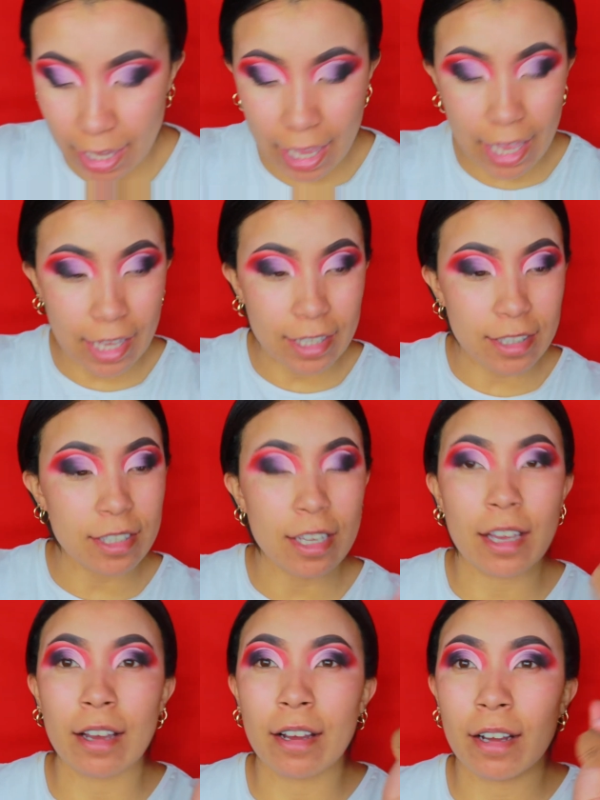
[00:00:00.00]
And
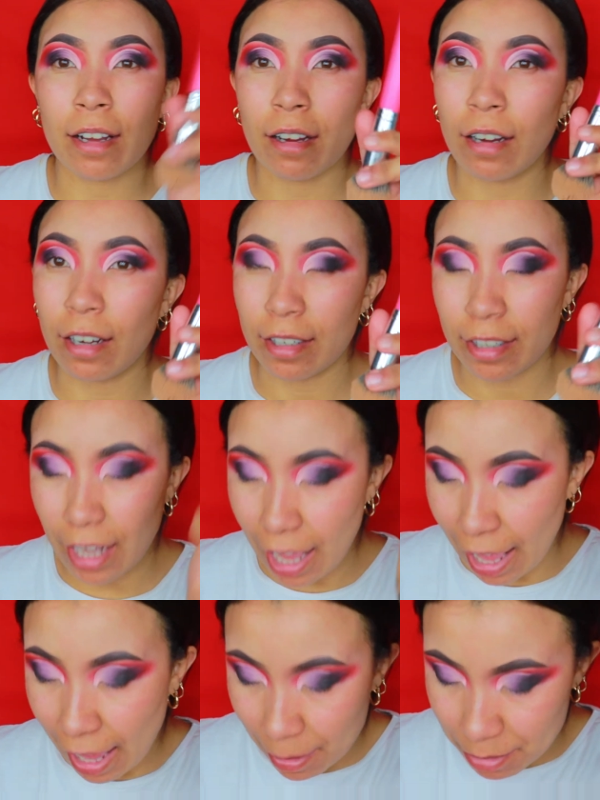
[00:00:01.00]

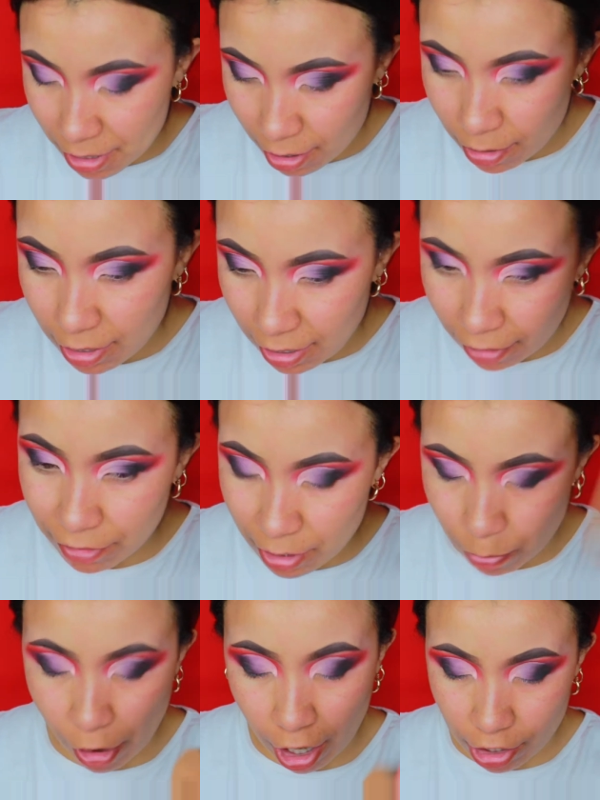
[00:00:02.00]
I absolutely love
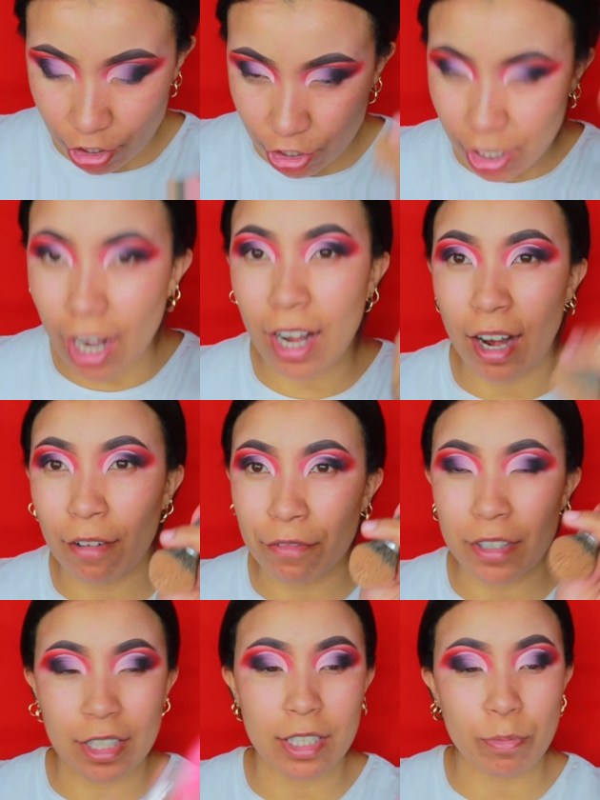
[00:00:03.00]
this brush. I
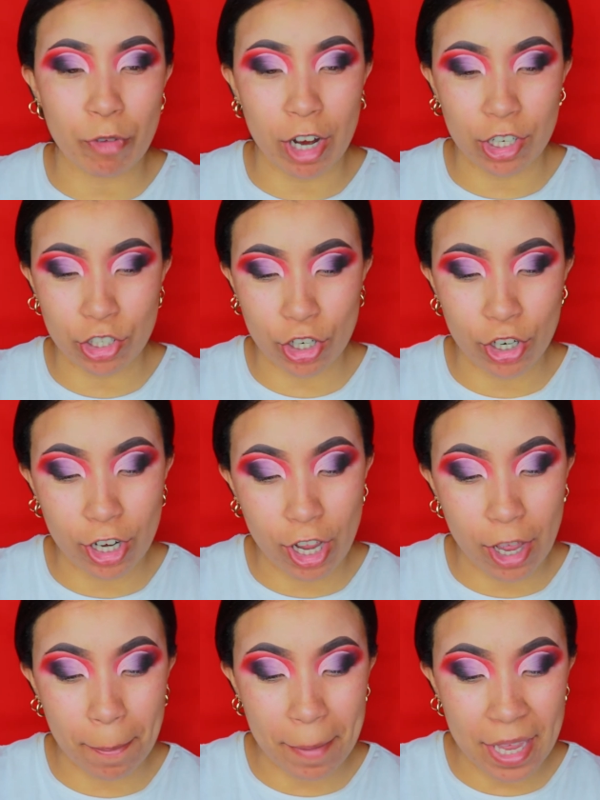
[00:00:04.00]
love this brush on
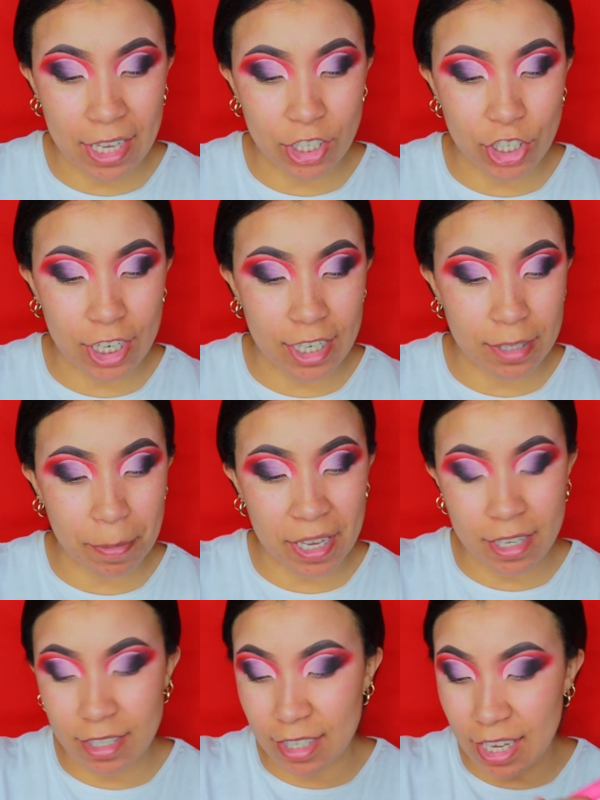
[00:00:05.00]
a Peaches
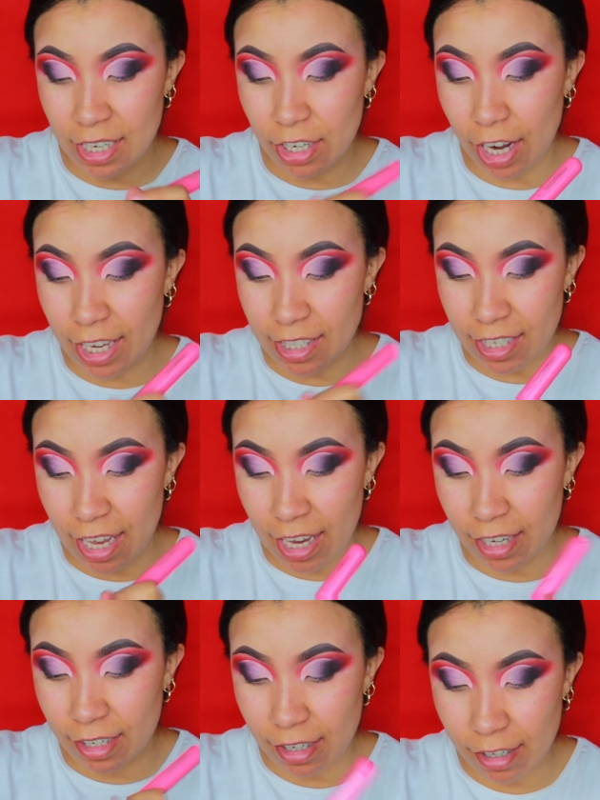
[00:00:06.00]

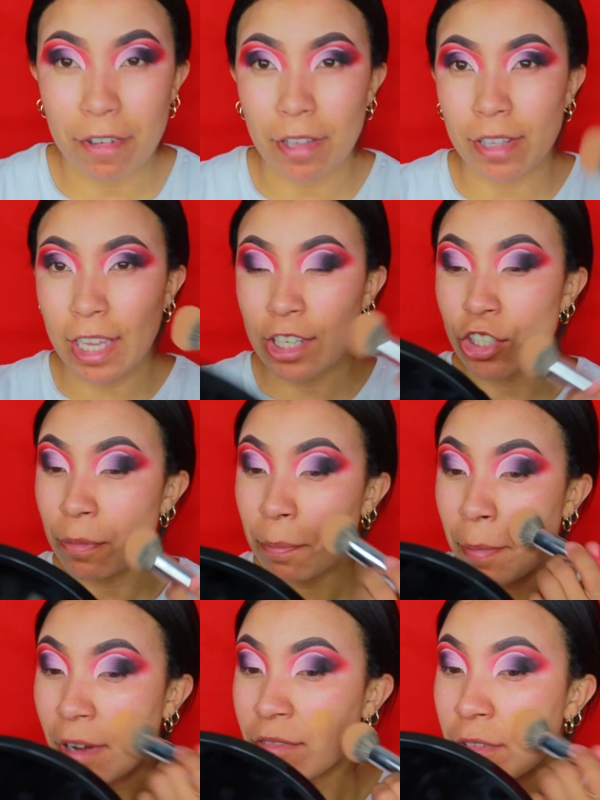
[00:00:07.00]
PC19
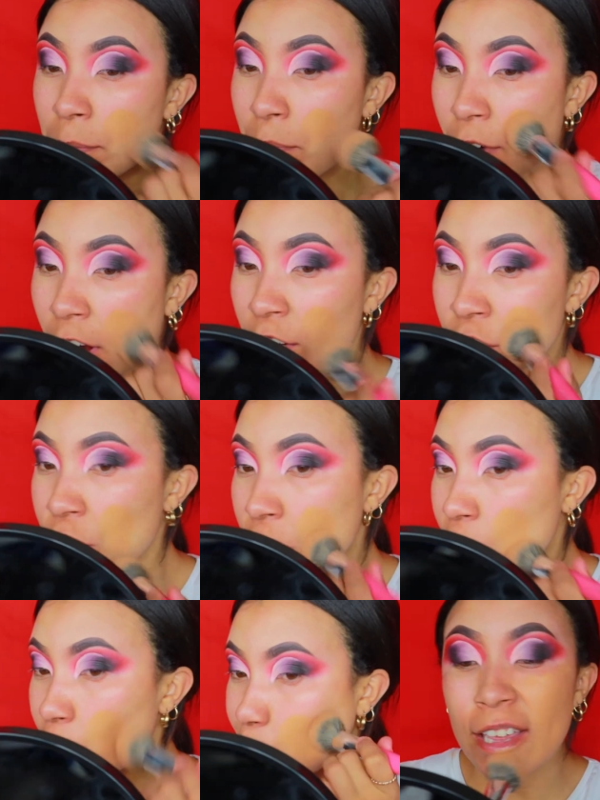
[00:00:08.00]
foundation buffing
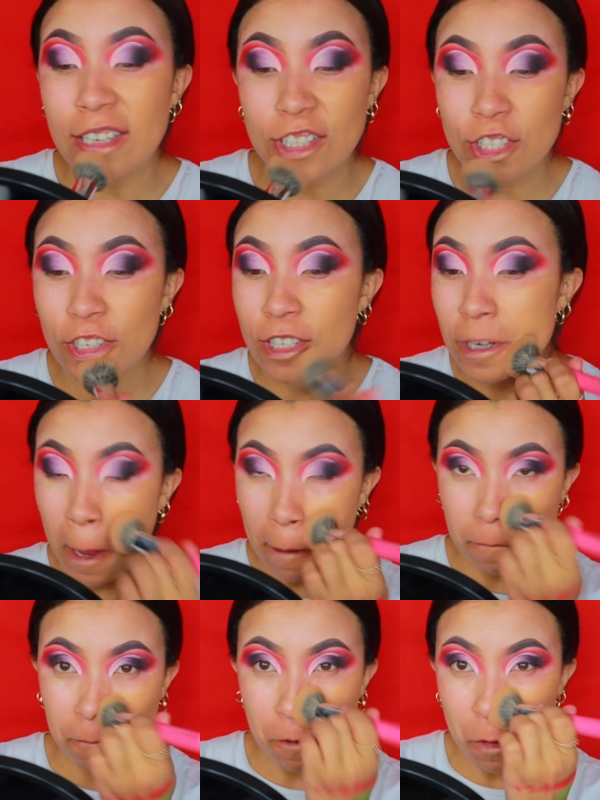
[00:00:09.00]
brush. It's just
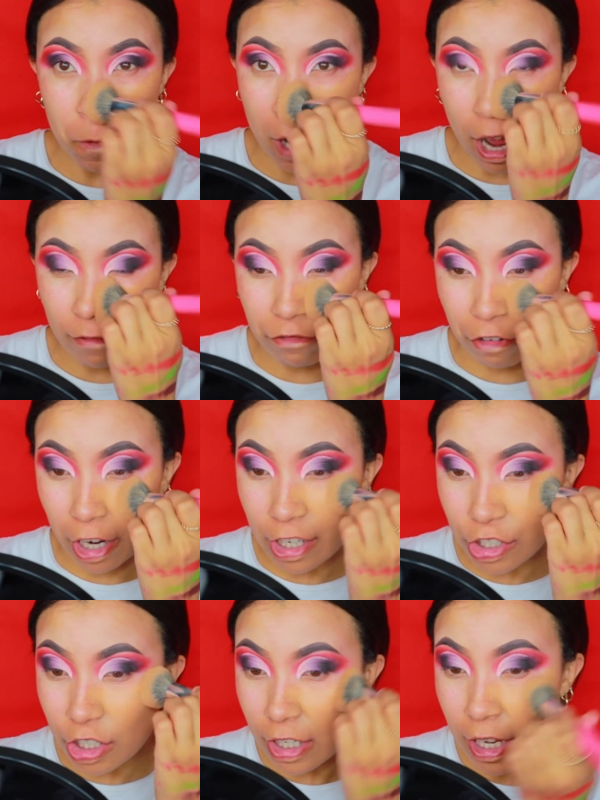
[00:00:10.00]
like full
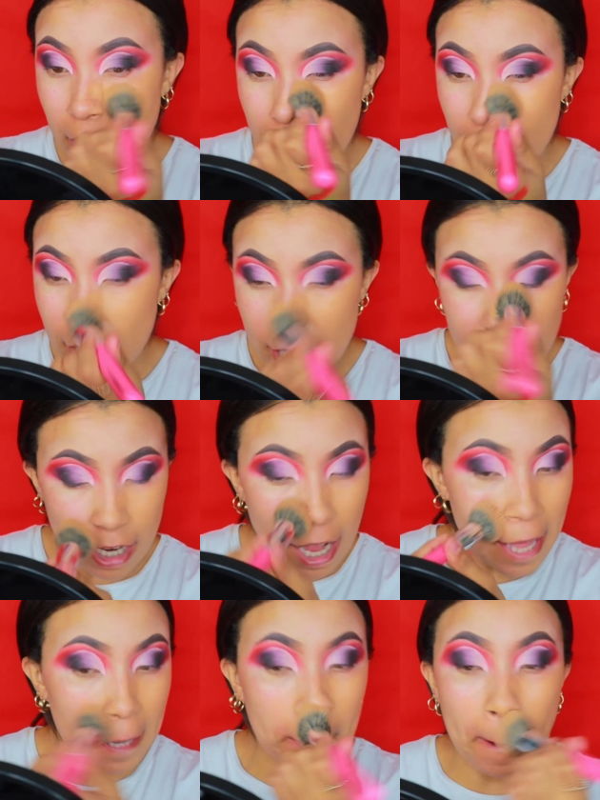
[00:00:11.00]
coverage. It's
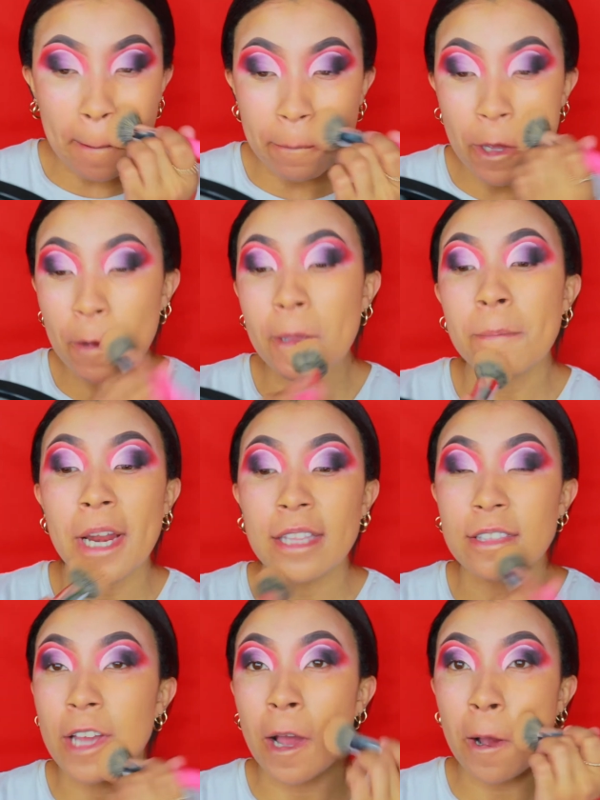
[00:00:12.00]
like a beauty
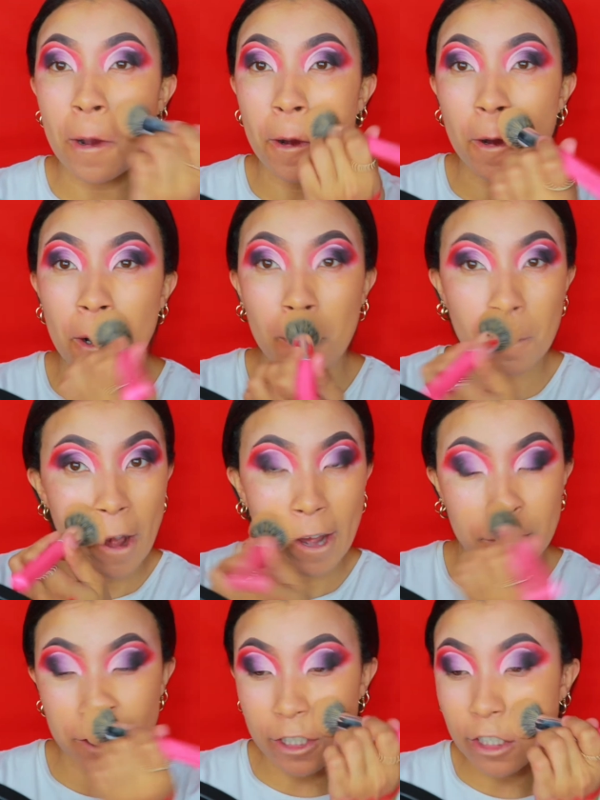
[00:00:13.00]
blender on a
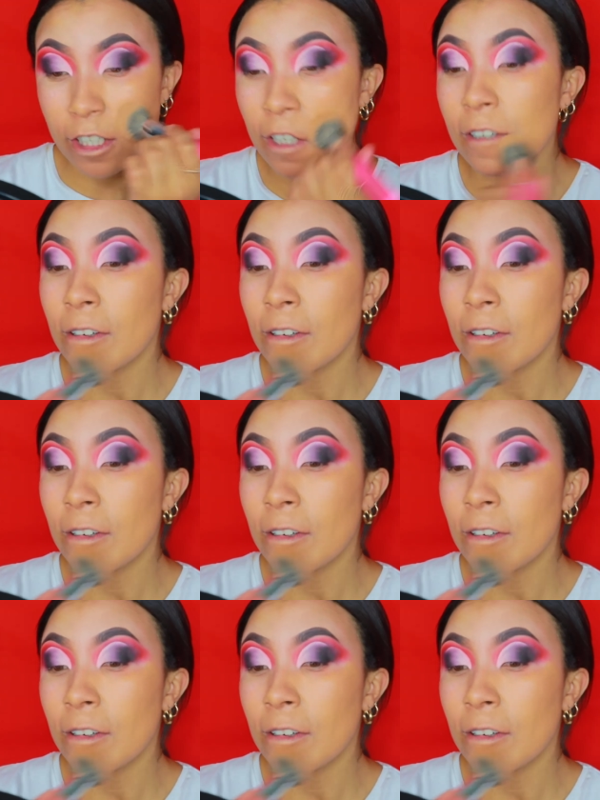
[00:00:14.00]
brush.